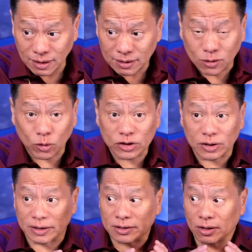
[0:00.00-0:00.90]
The question
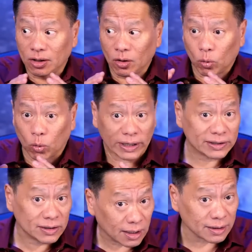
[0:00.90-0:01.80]
is, what
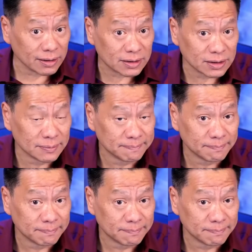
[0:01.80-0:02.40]
is darkness?